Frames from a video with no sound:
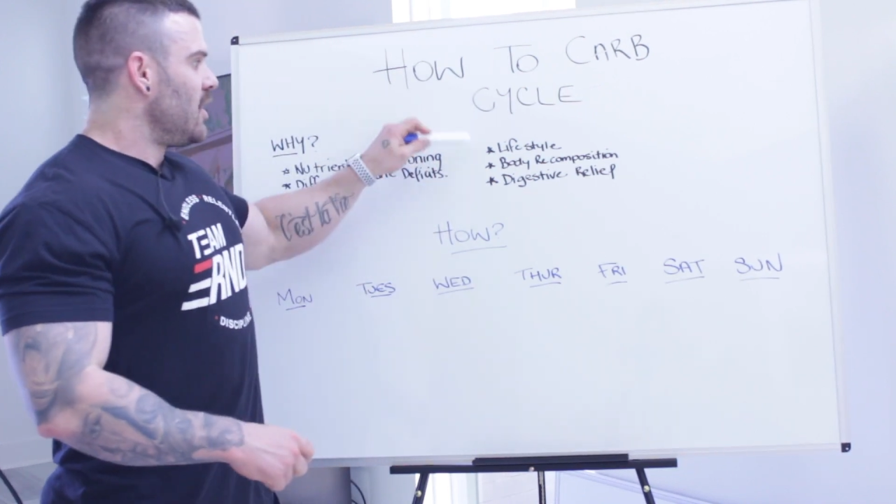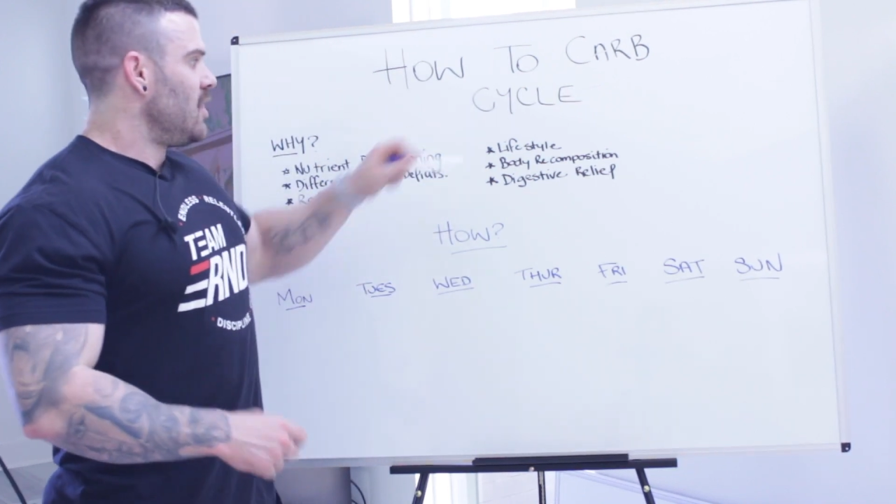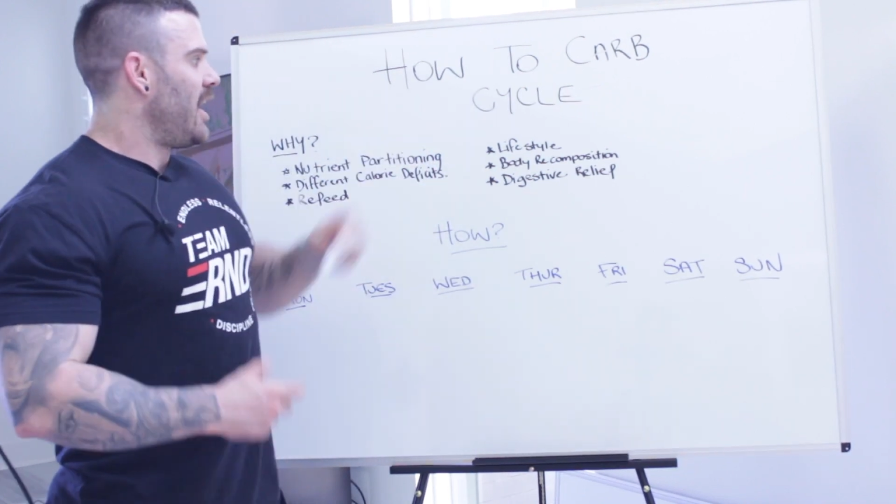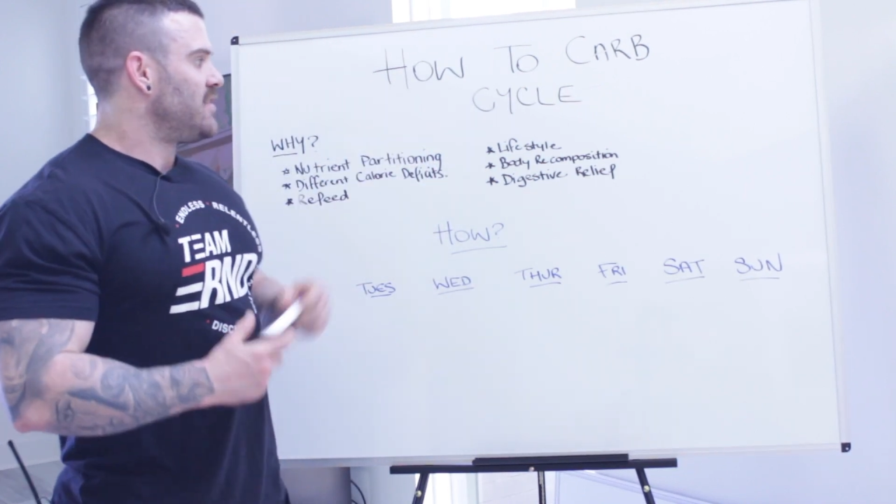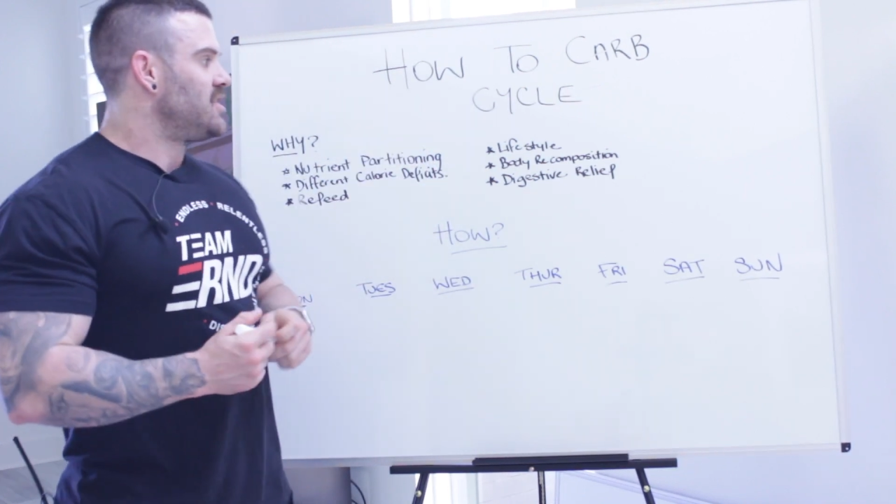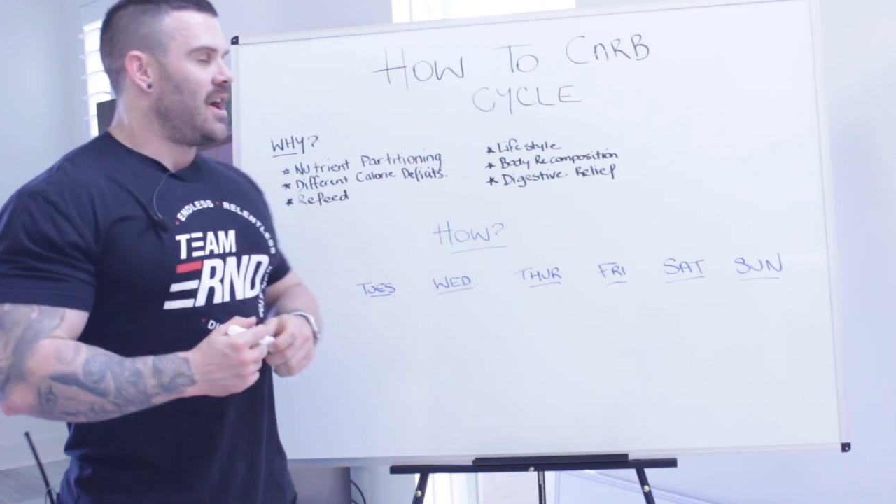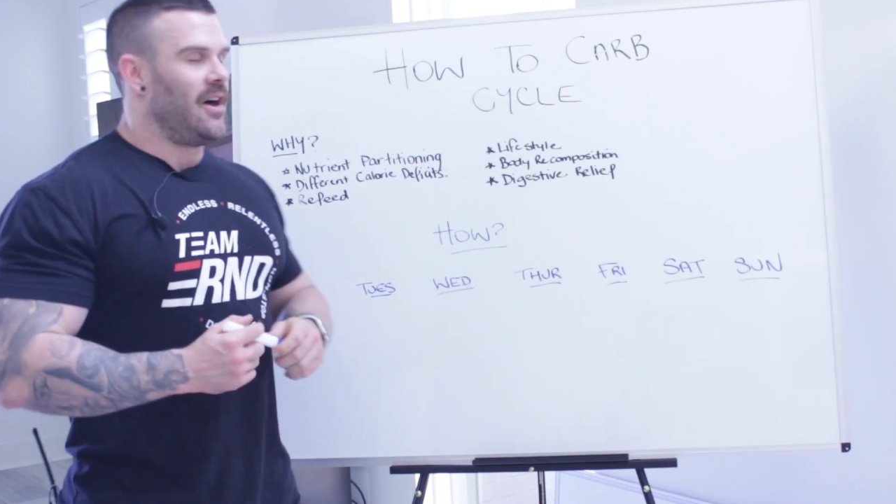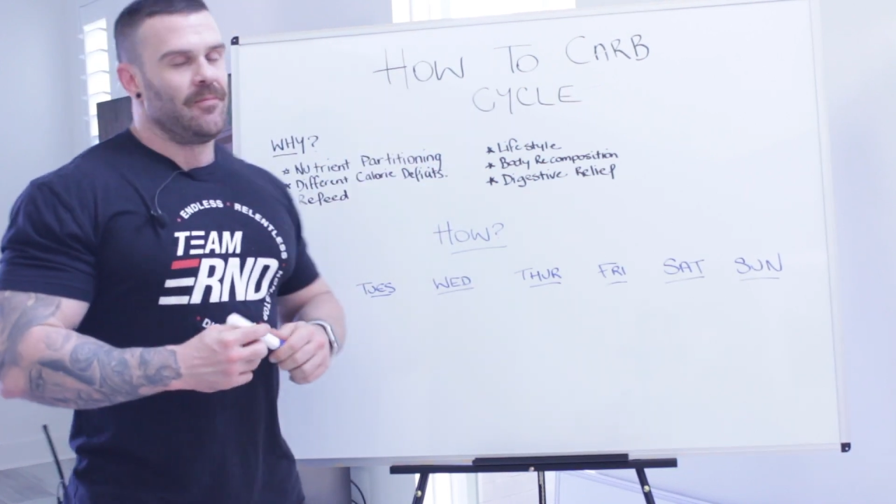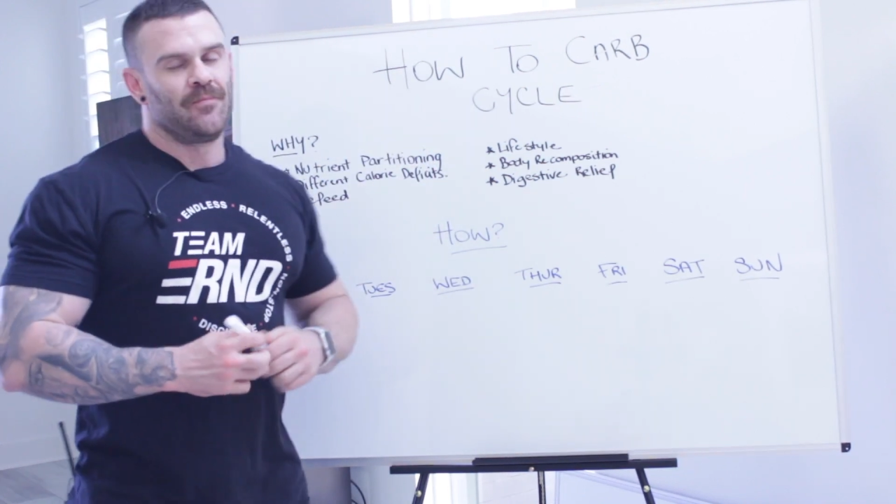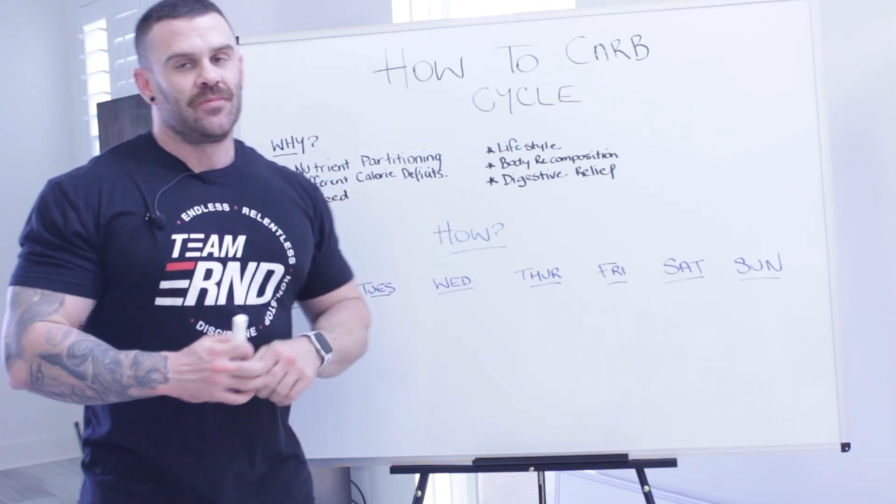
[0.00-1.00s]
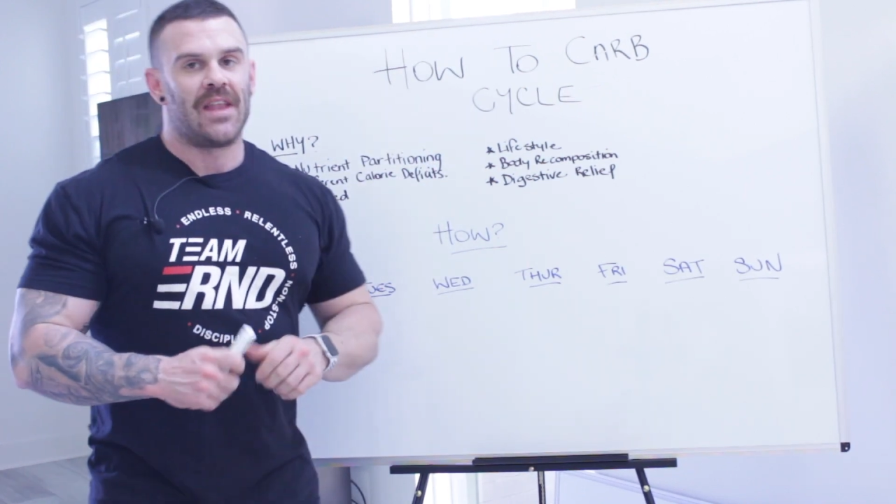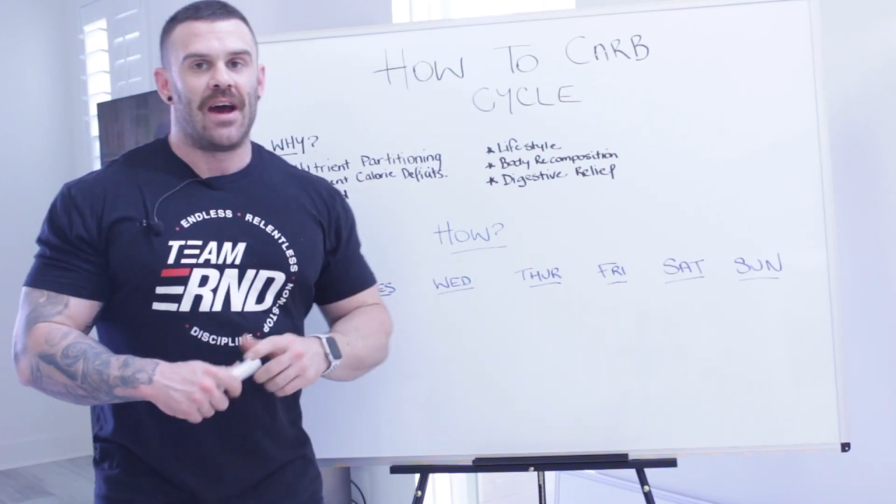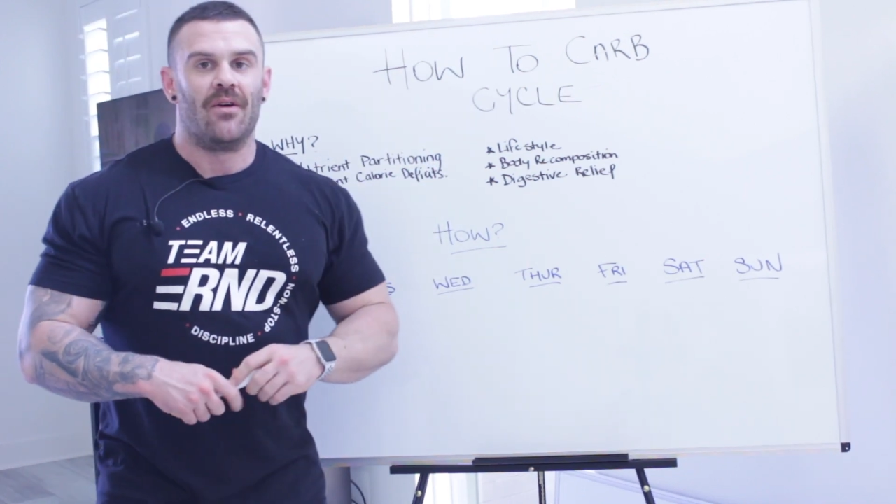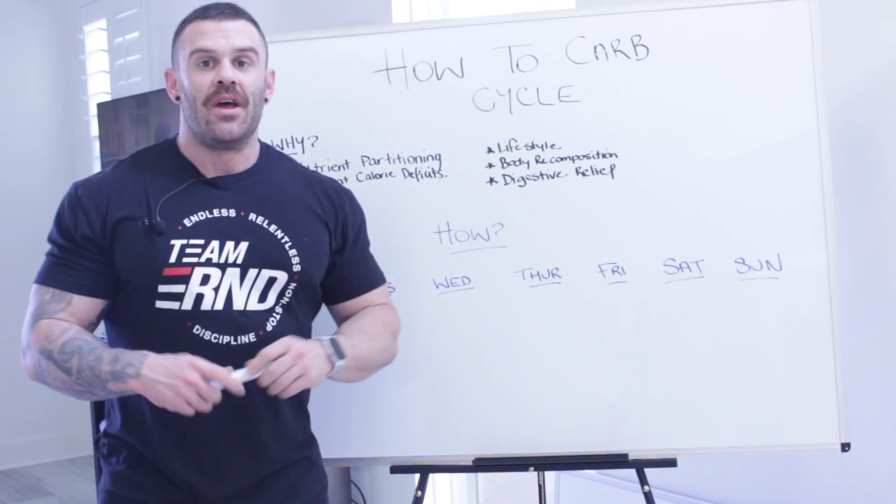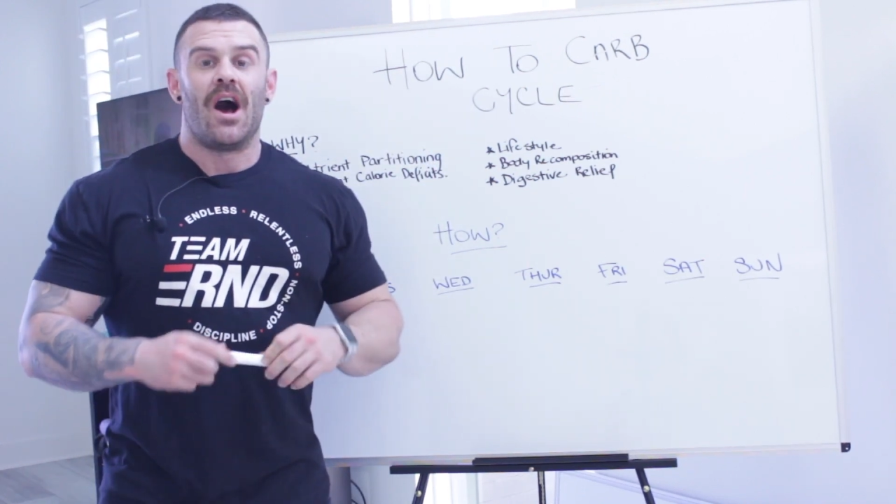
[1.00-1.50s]
Lifestyle.
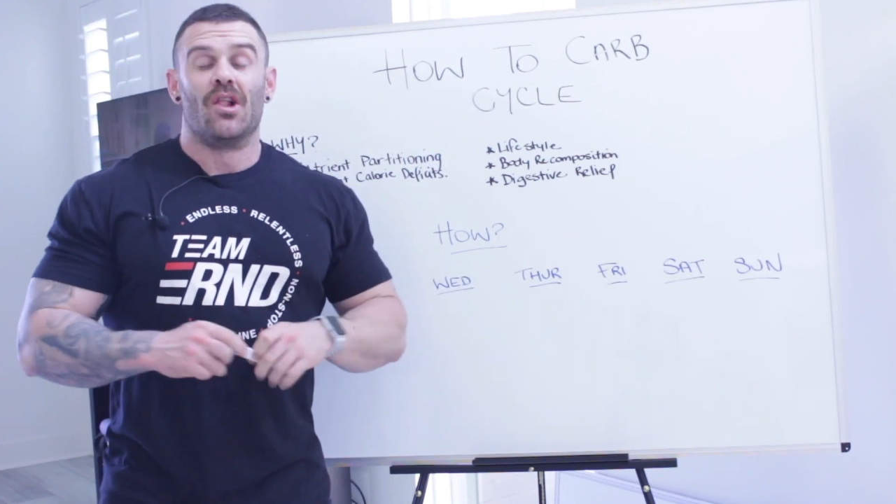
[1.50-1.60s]
Now,